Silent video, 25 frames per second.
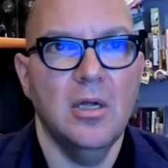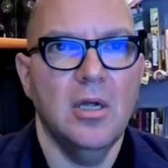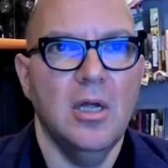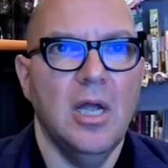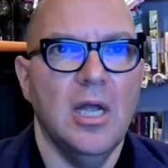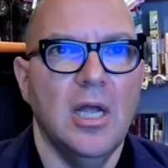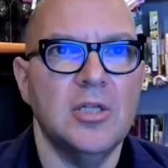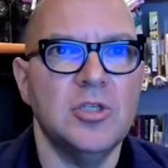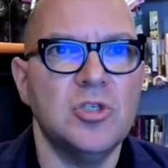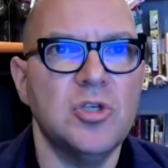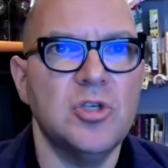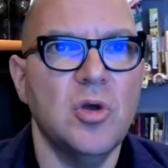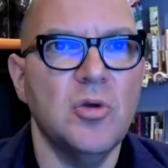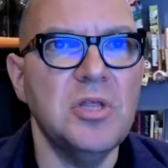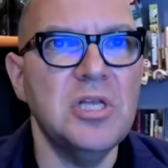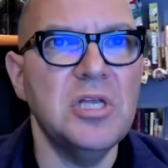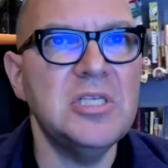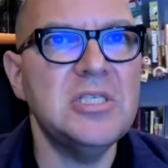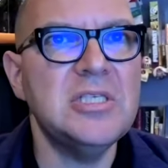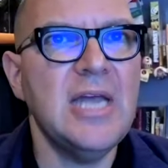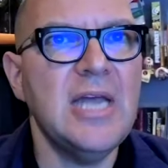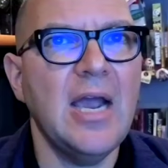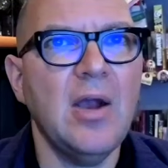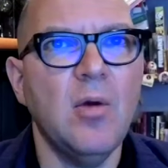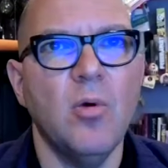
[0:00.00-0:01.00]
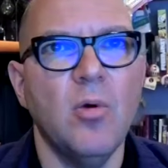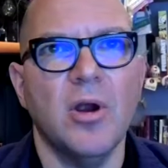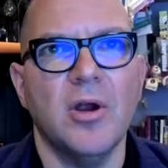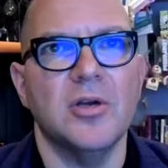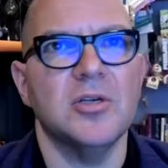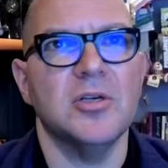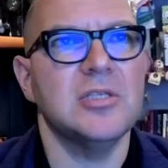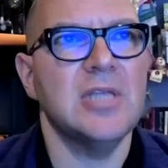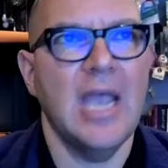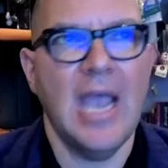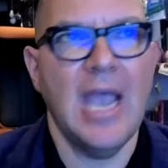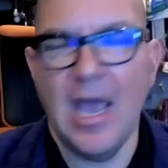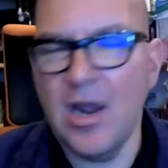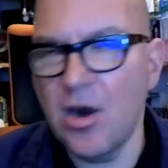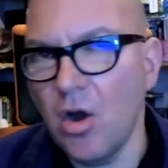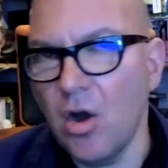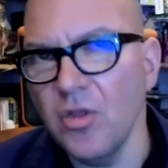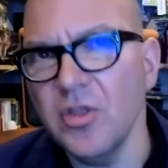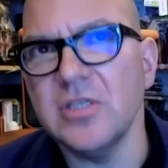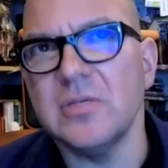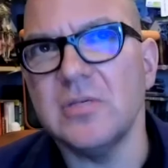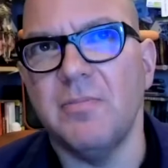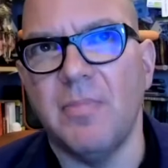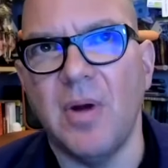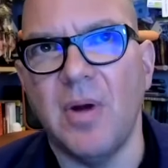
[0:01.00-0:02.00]
And so these tech workers, they had all
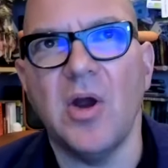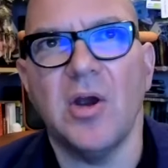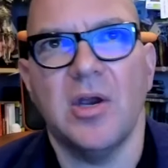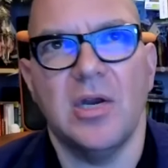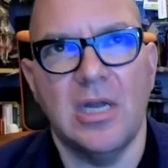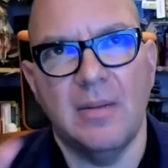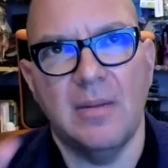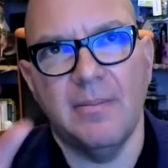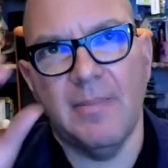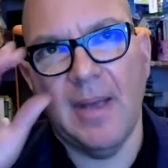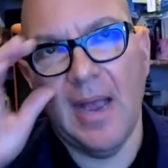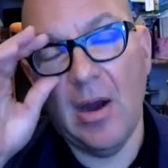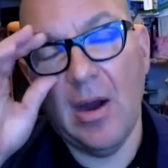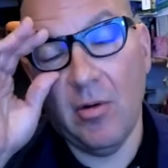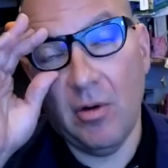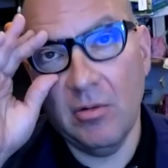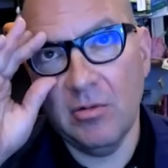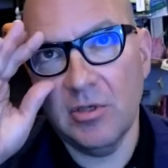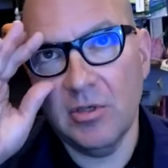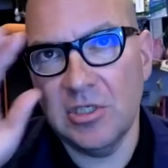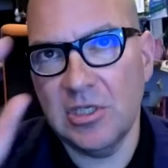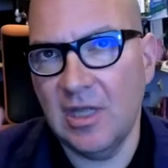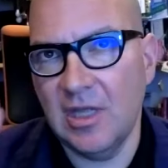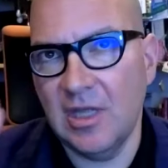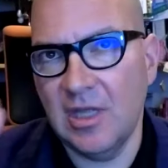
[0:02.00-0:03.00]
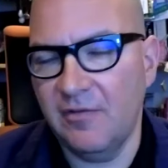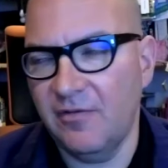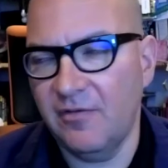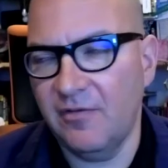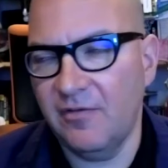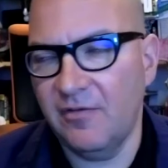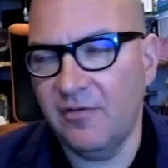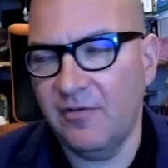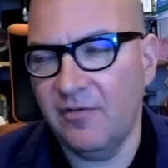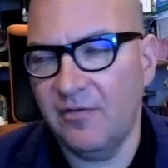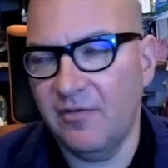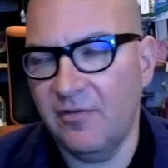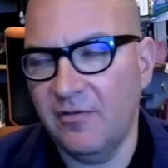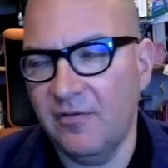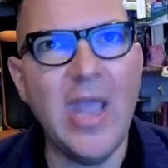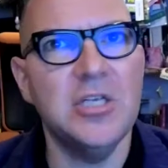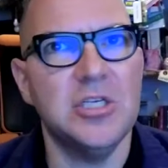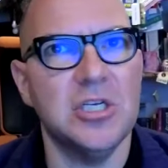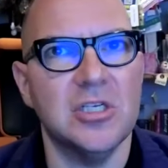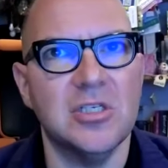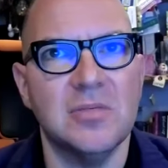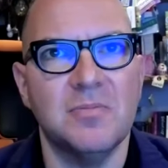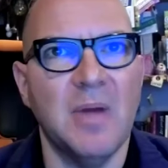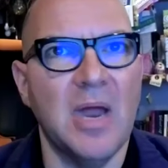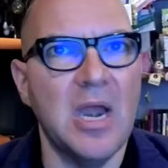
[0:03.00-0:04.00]
this bargaining power, which they flexed for
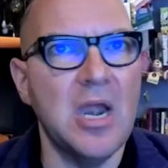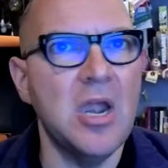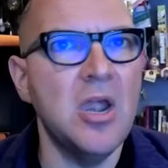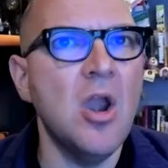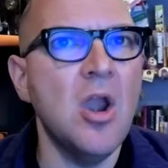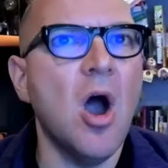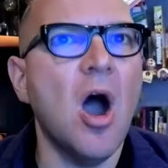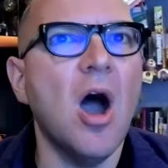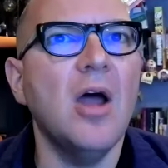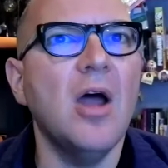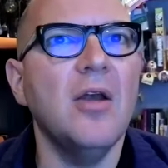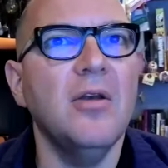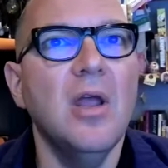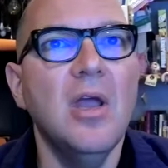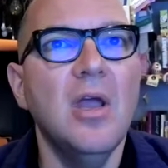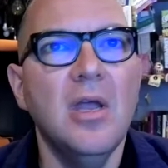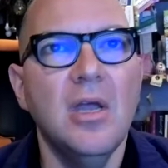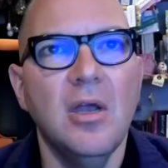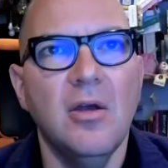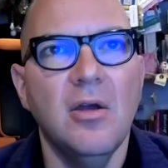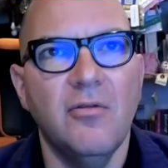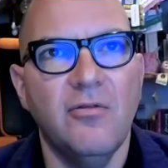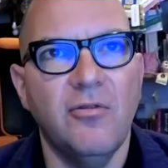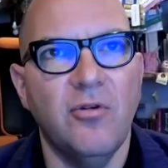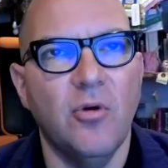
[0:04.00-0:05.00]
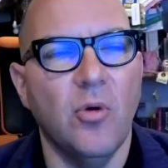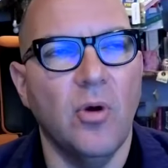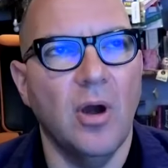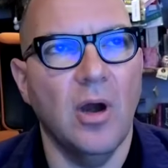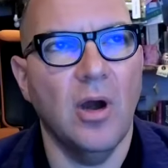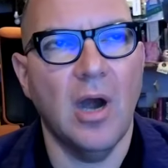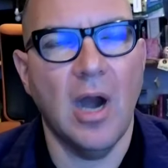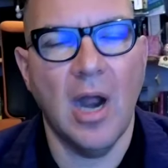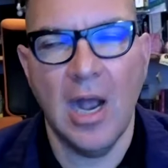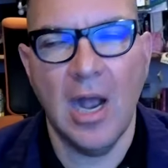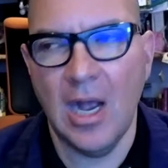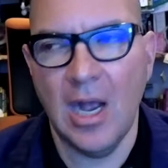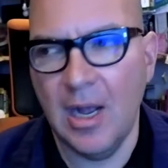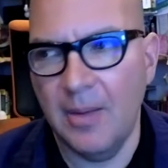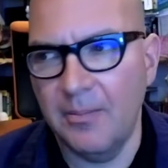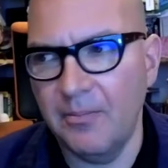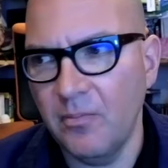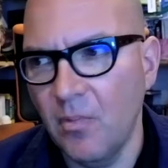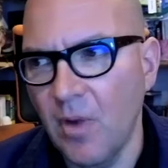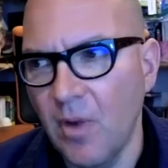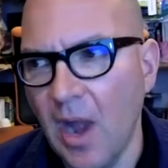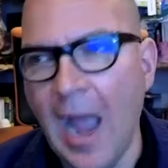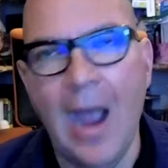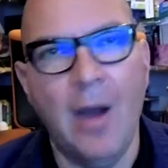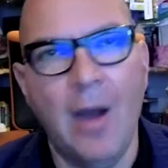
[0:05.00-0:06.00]
wages, but not for um,
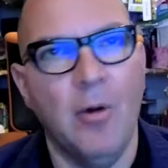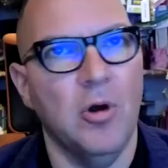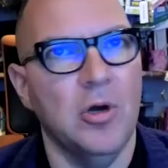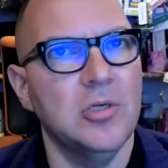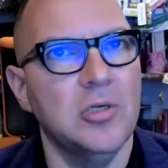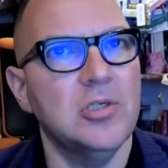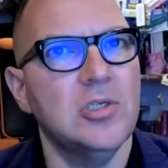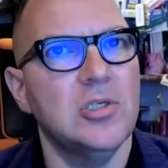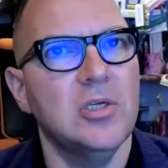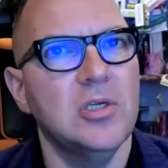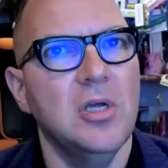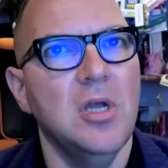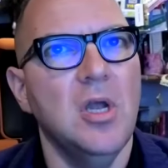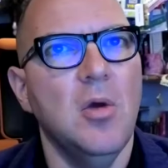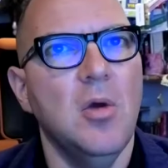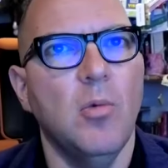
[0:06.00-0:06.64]
hours.